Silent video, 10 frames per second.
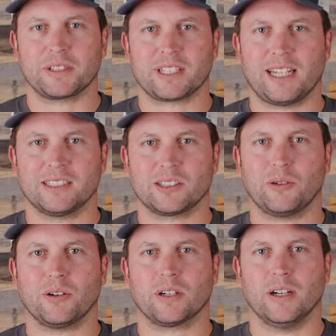Poseidon
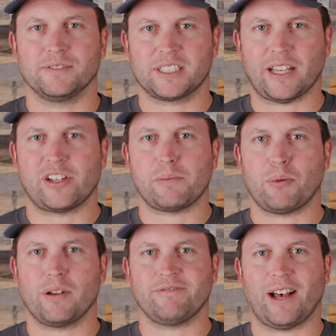score of
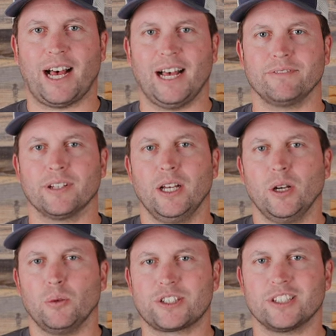70.5,
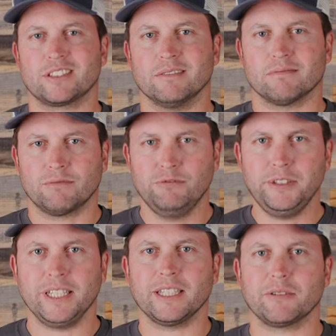which is
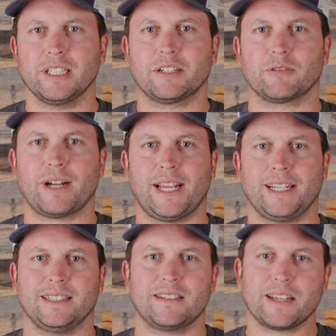really, really
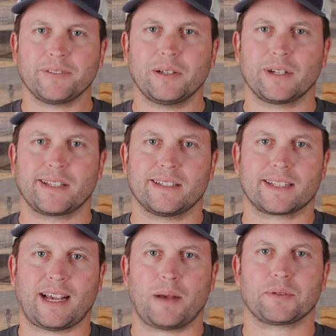great and definitely one of the
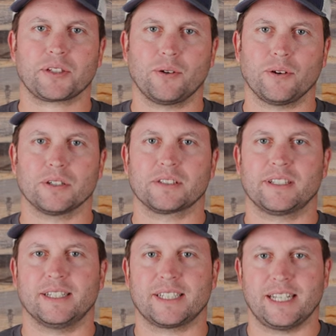top scores
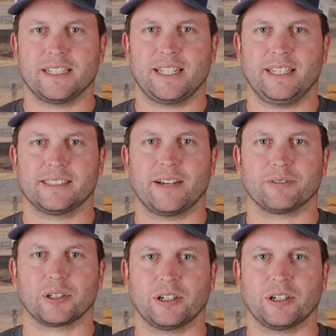that TNT has ever